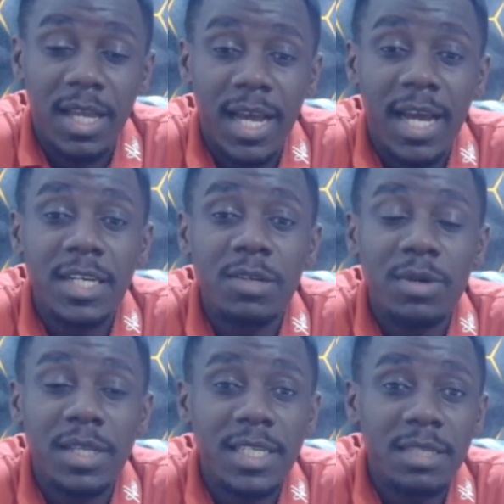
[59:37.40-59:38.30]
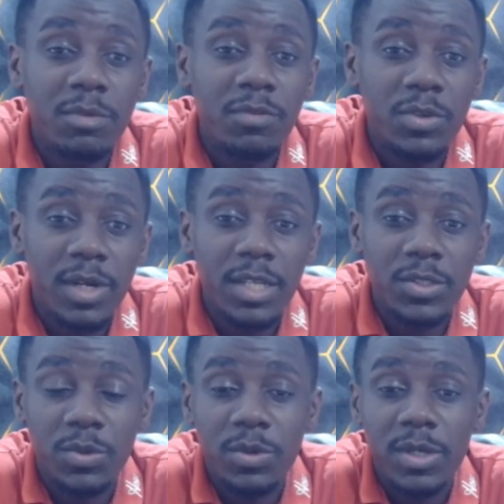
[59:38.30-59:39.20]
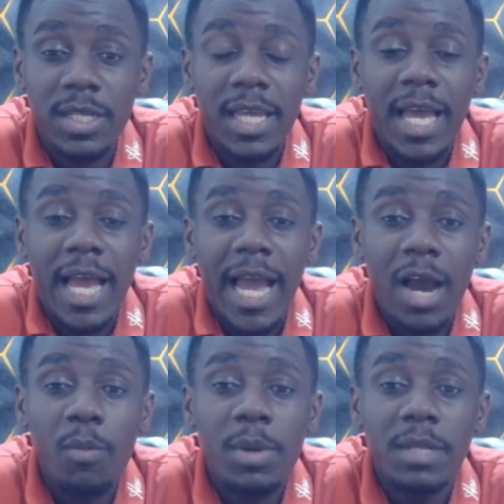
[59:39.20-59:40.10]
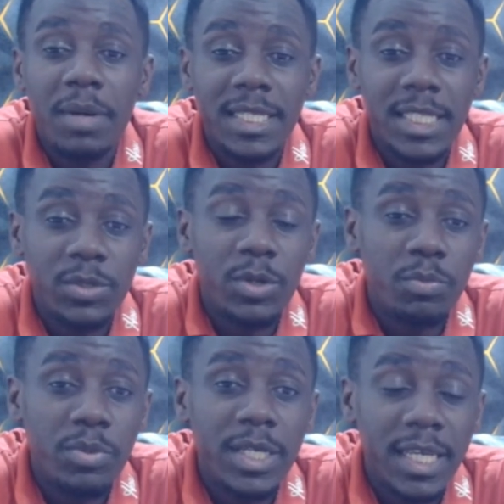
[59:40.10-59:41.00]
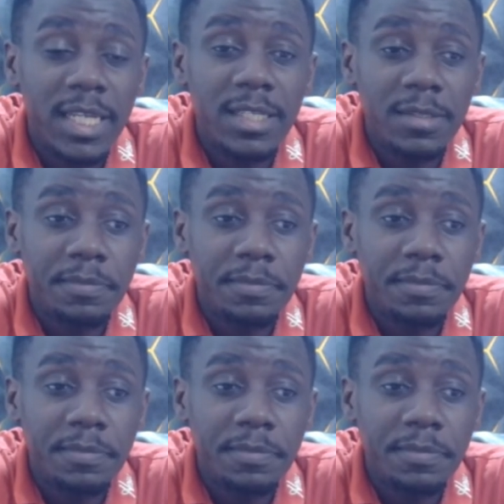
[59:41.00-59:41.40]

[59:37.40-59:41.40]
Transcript: And look at that team of Newcastle. How many players are he going to bring in?